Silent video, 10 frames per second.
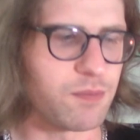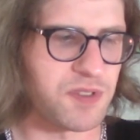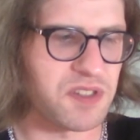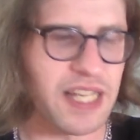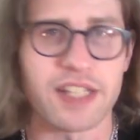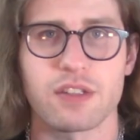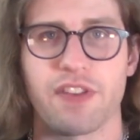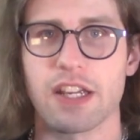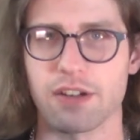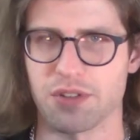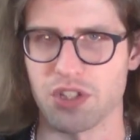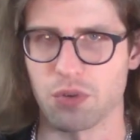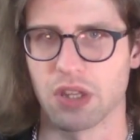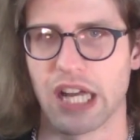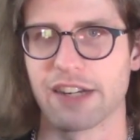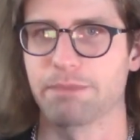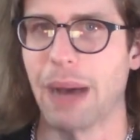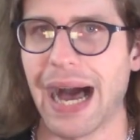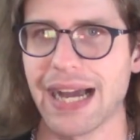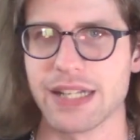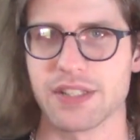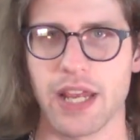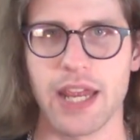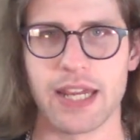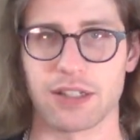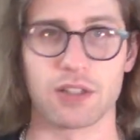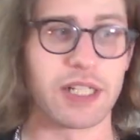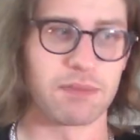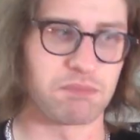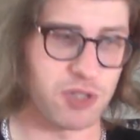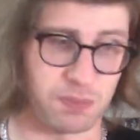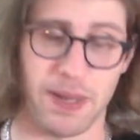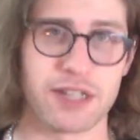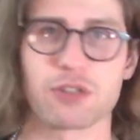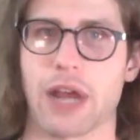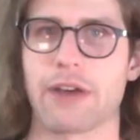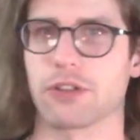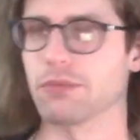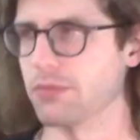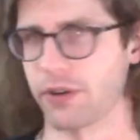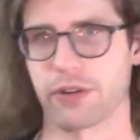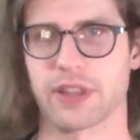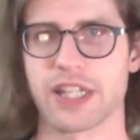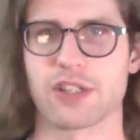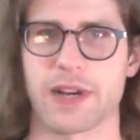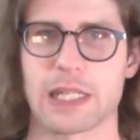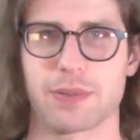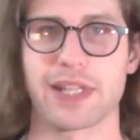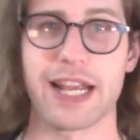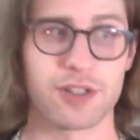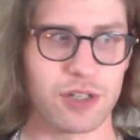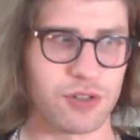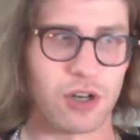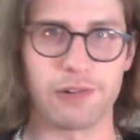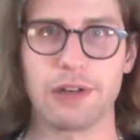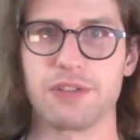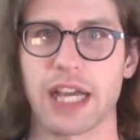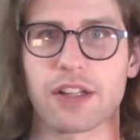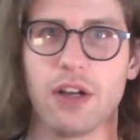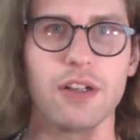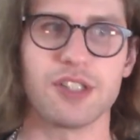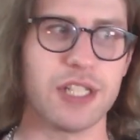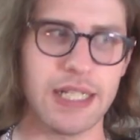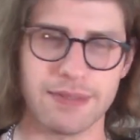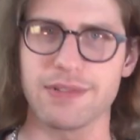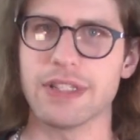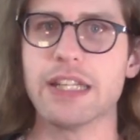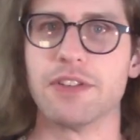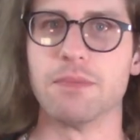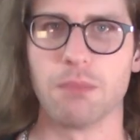stick his fingers into a lot of pies, including space travel, earthly transportation, neurotechnology, and even